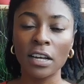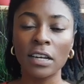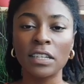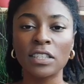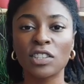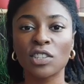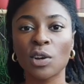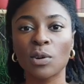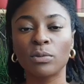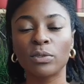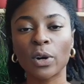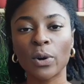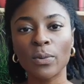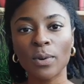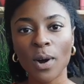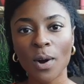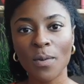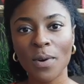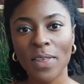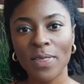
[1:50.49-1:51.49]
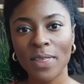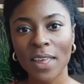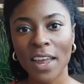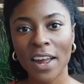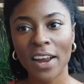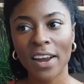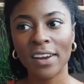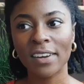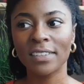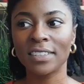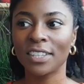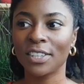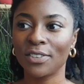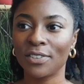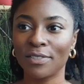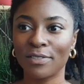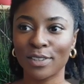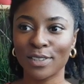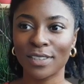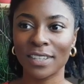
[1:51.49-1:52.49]
So don't go in there to
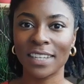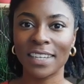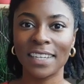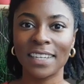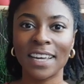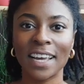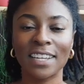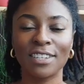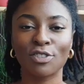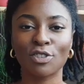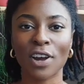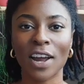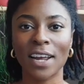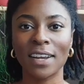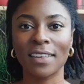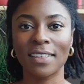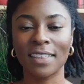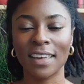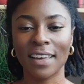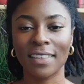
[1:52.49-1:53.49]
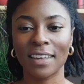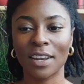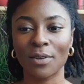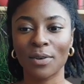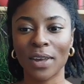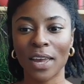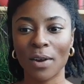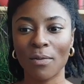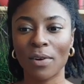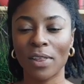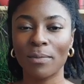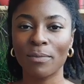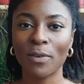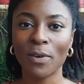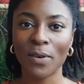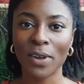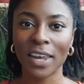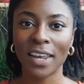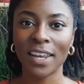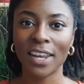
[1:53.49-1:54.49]
university and try to think that, okay, well, I'm
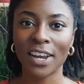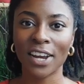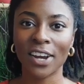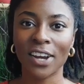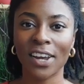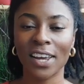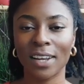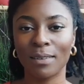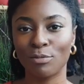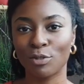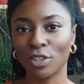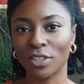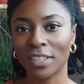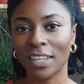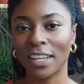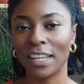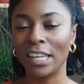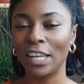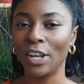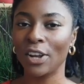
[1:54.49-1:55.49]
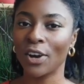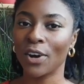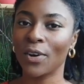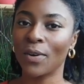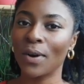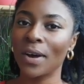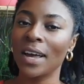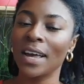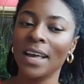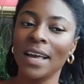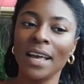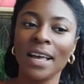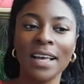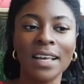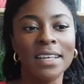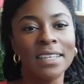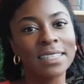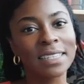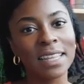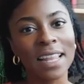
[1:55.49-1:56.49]
going in here and I'm just gonna,
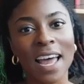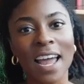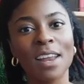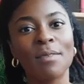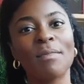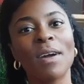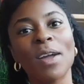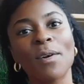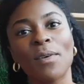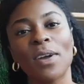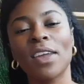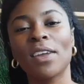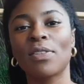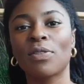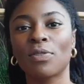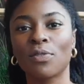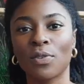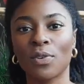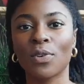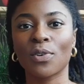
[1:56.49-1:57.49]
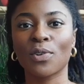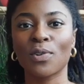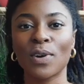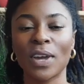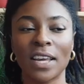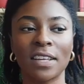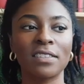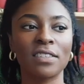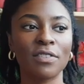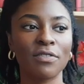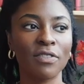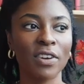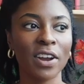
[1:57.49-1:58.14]
slide my way through. It's